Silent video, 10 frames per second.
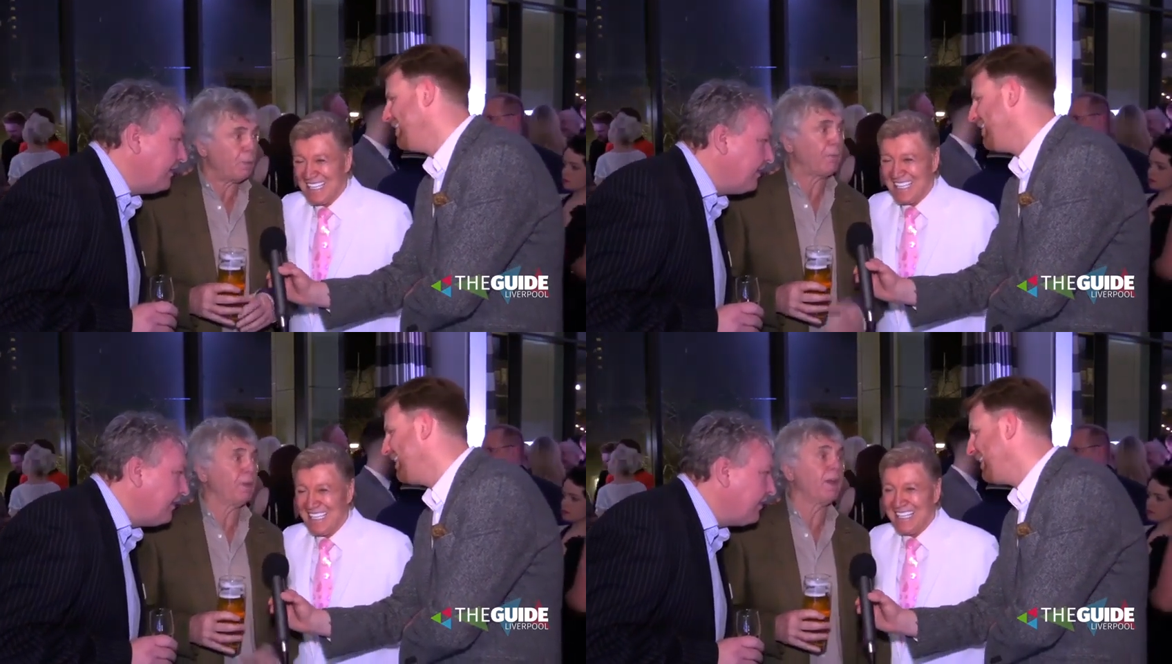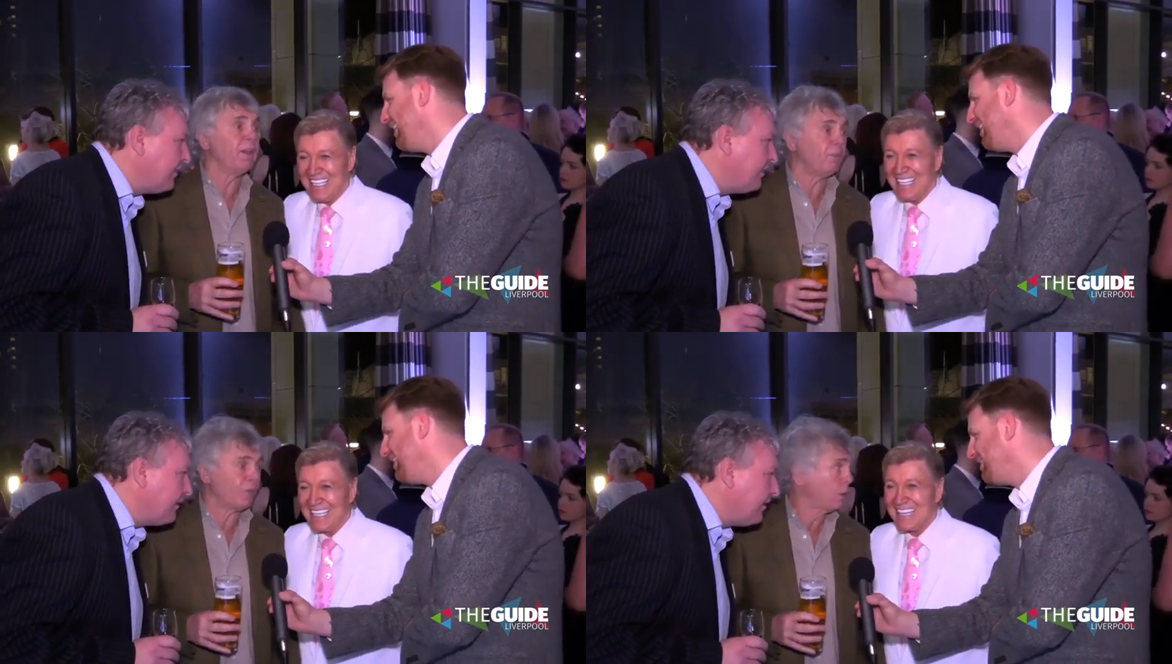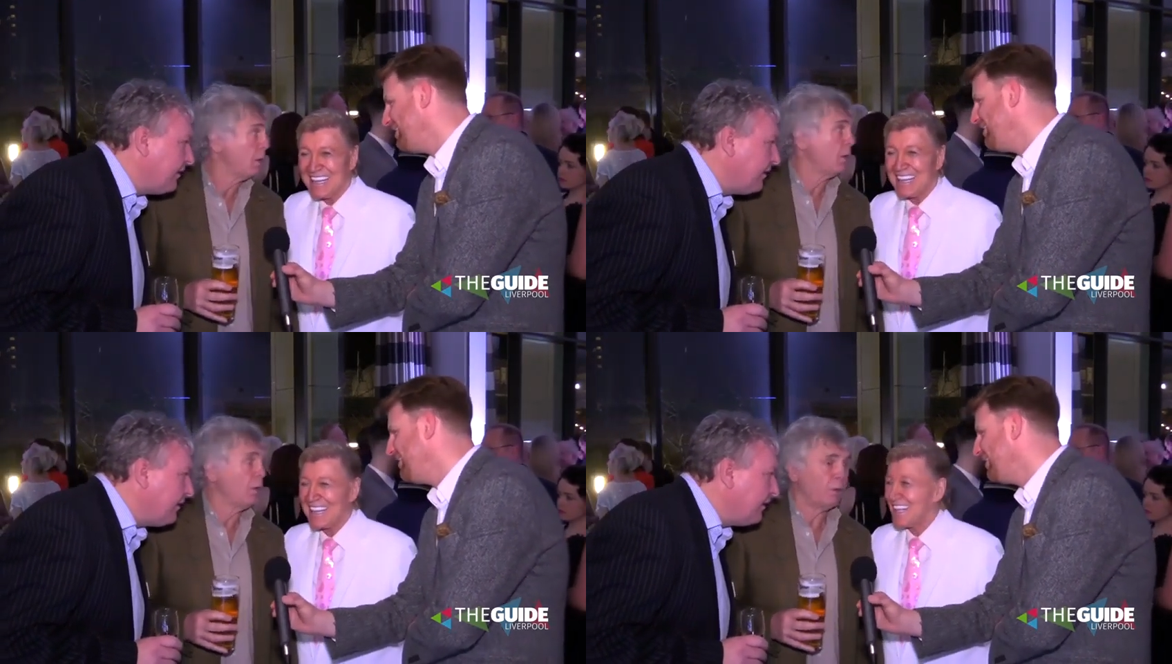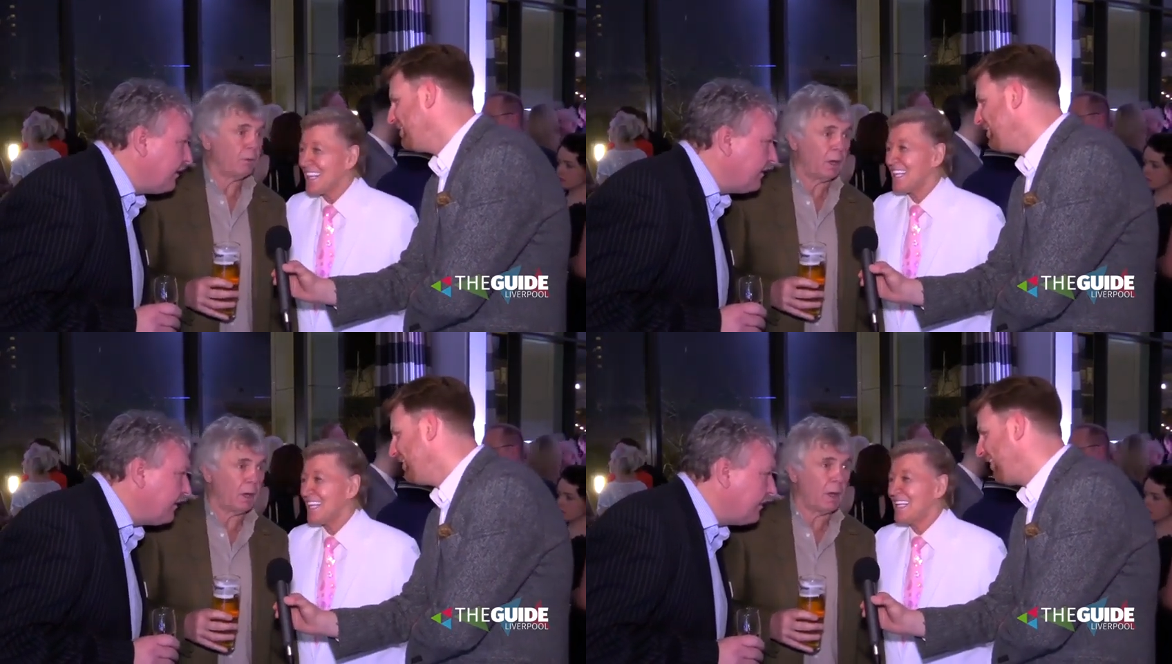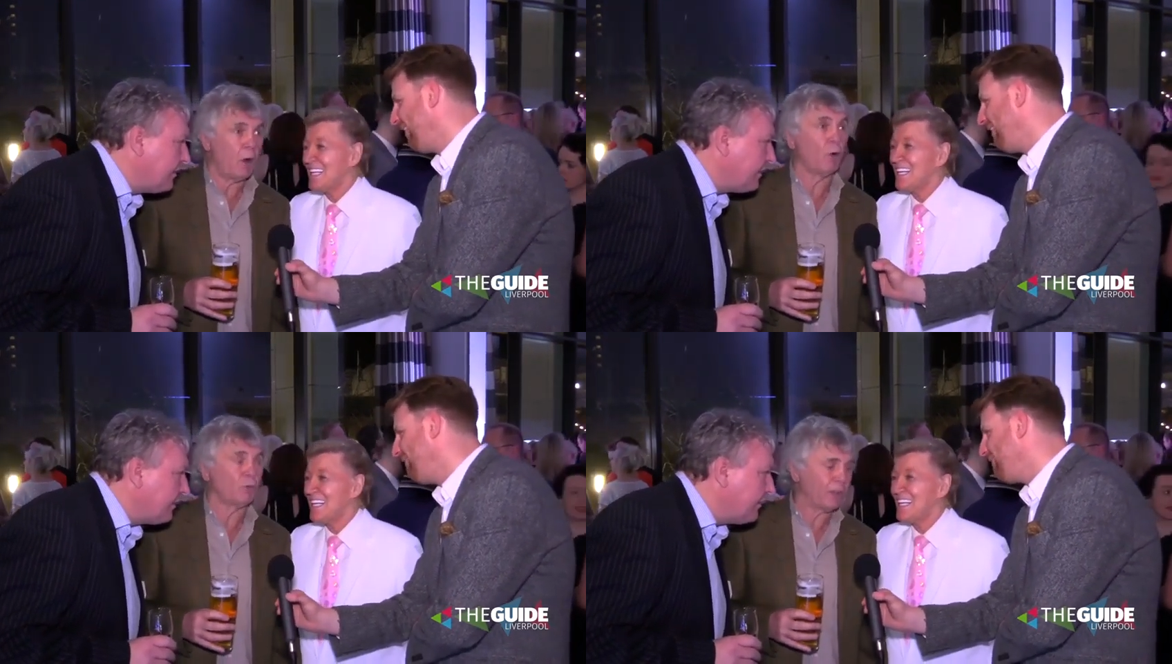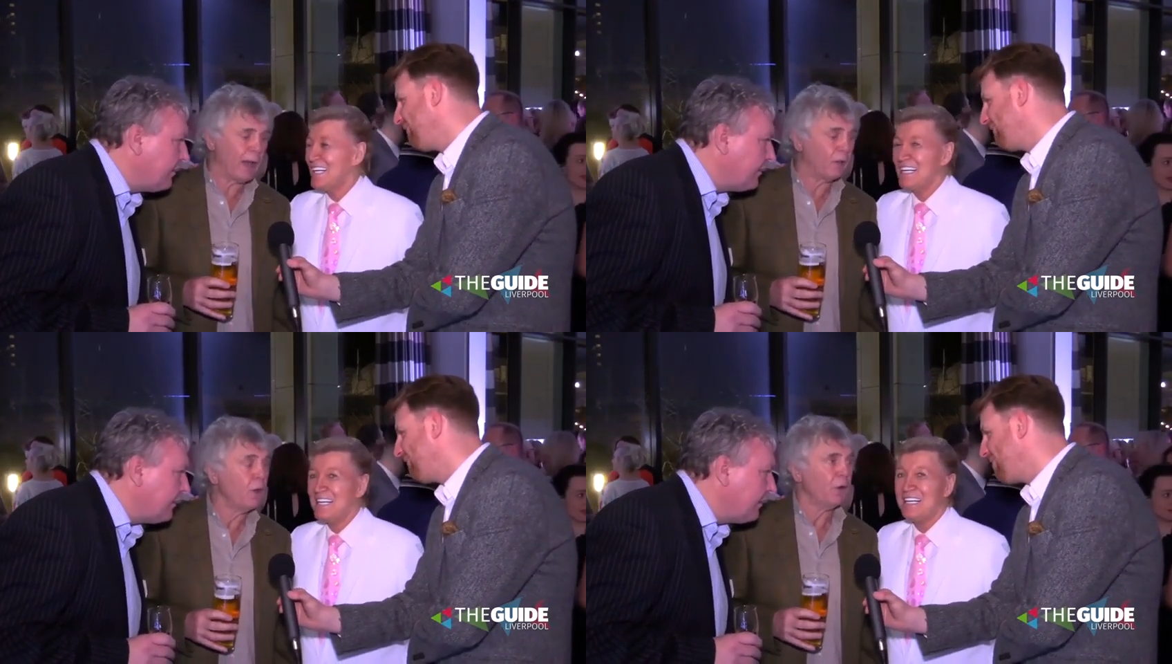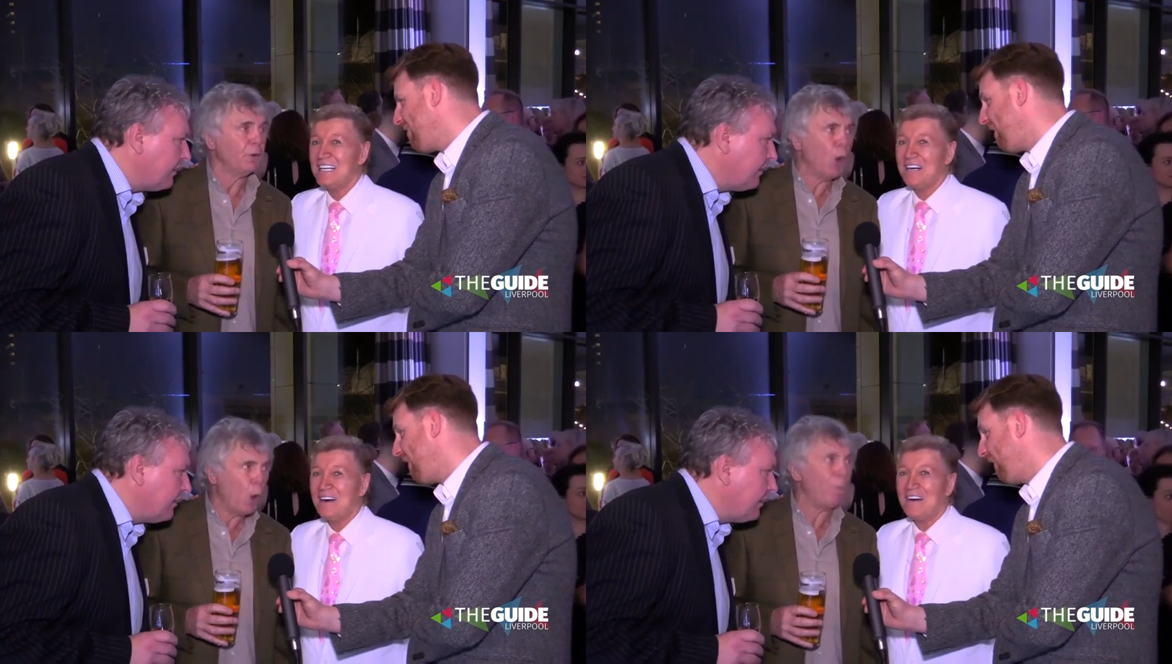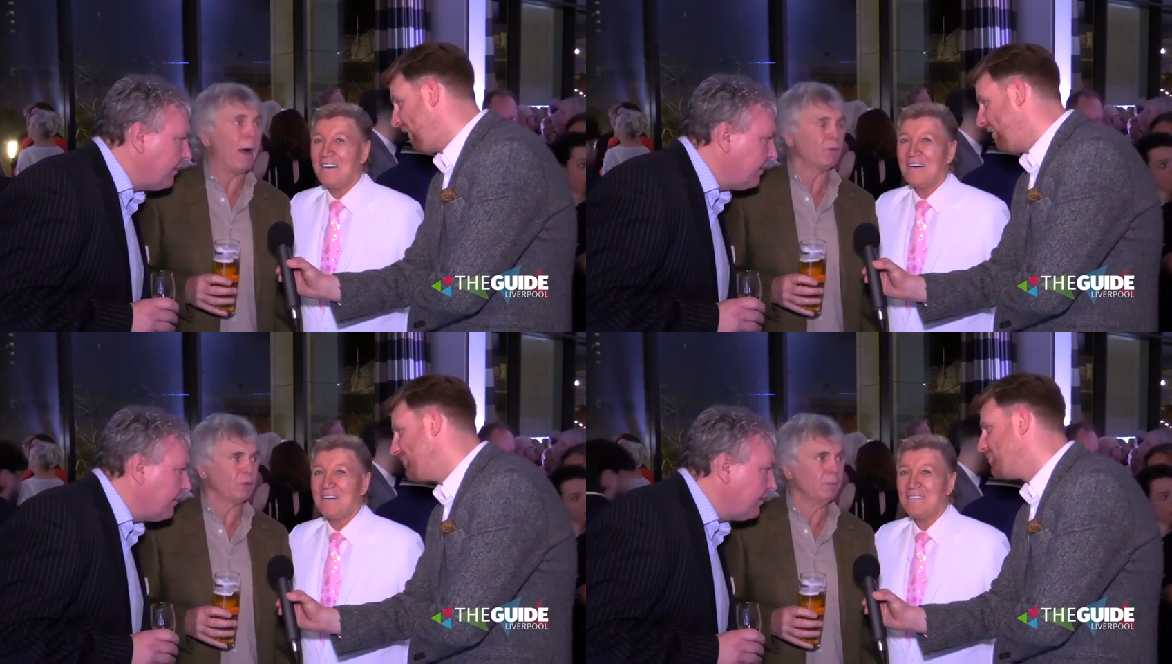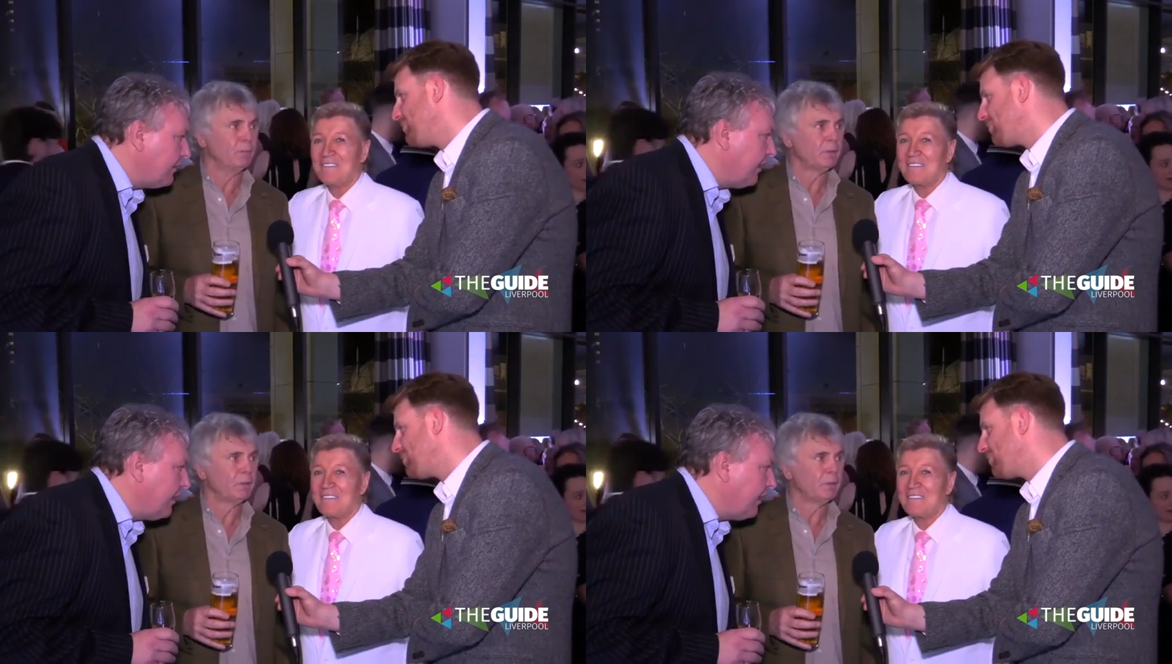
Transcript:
Speaker 1: people in this uh, hotel know about him,